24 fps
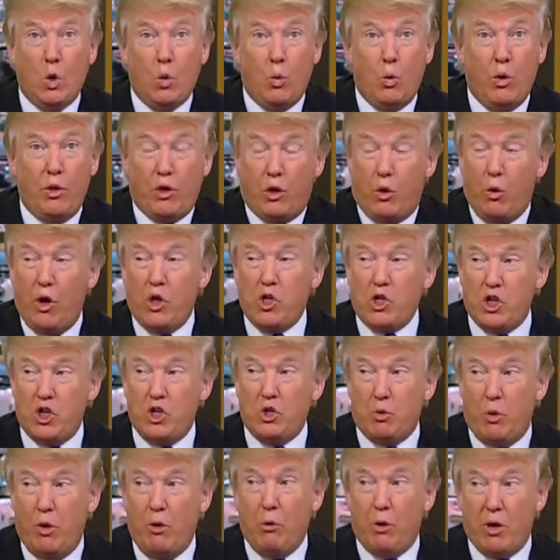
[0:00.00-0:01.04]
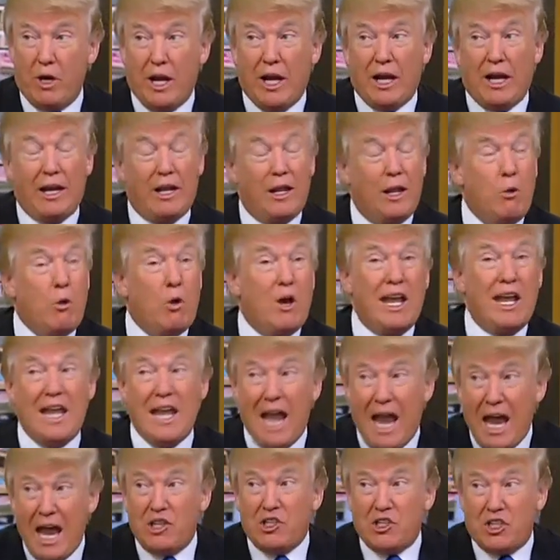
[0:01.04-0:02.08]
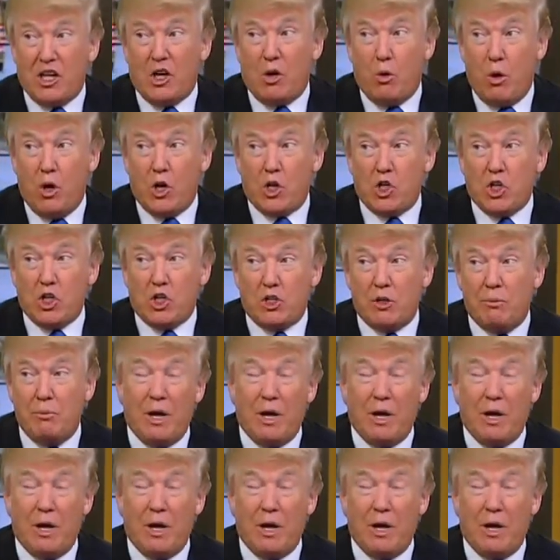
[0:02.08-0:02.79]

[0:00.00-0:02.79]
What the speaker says: With the questions we were getting, they were nasty questions.